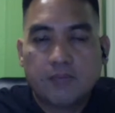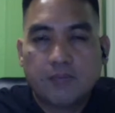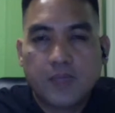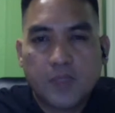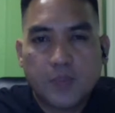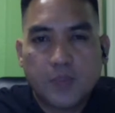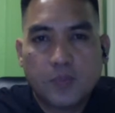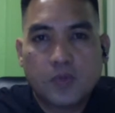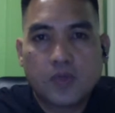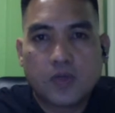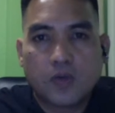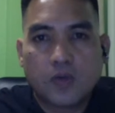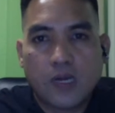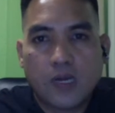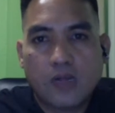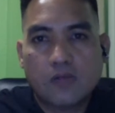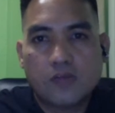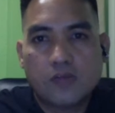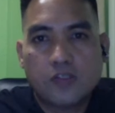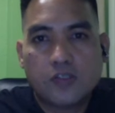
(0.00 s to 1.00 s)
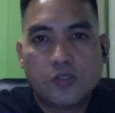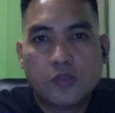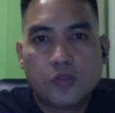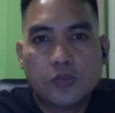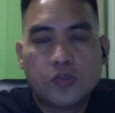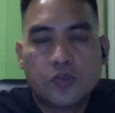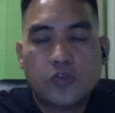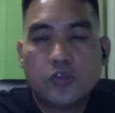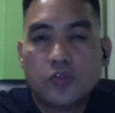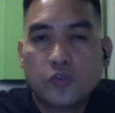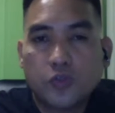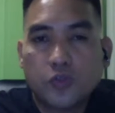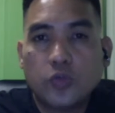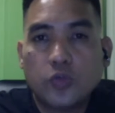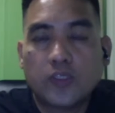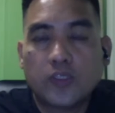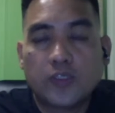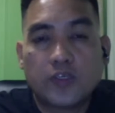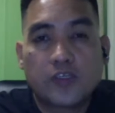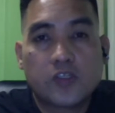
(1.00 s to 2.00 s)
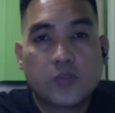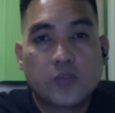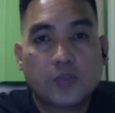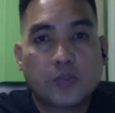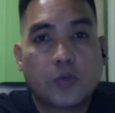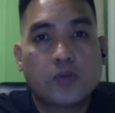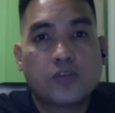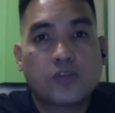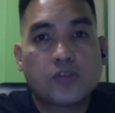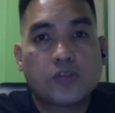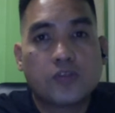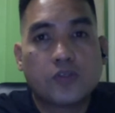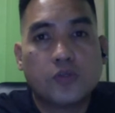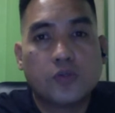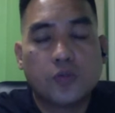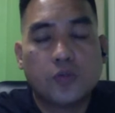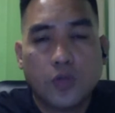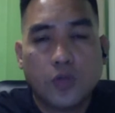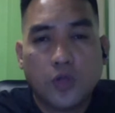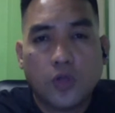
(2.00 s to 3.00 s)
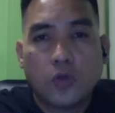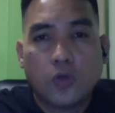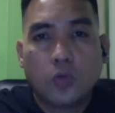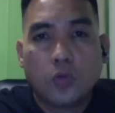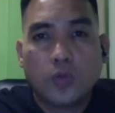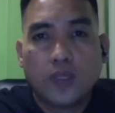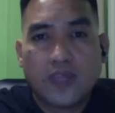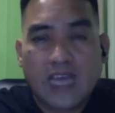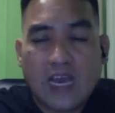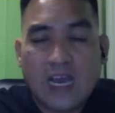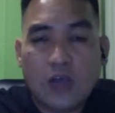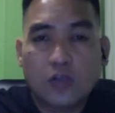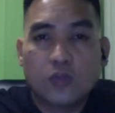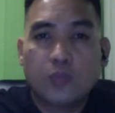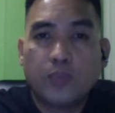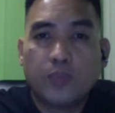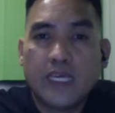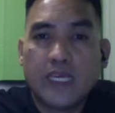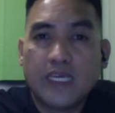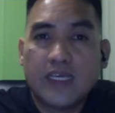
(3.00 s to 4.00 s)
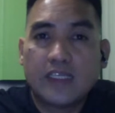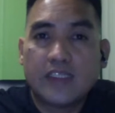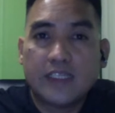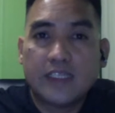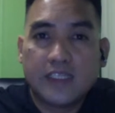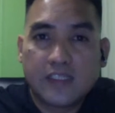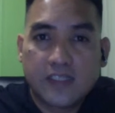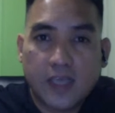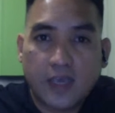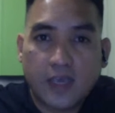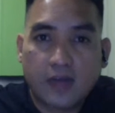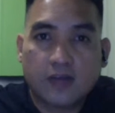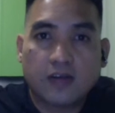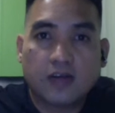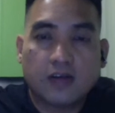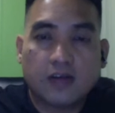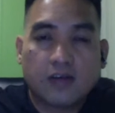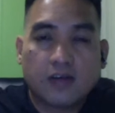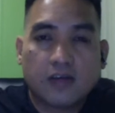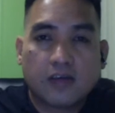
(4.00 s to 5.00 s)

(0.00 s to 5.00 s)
people around you to do what they're supposed to do without being a dictator.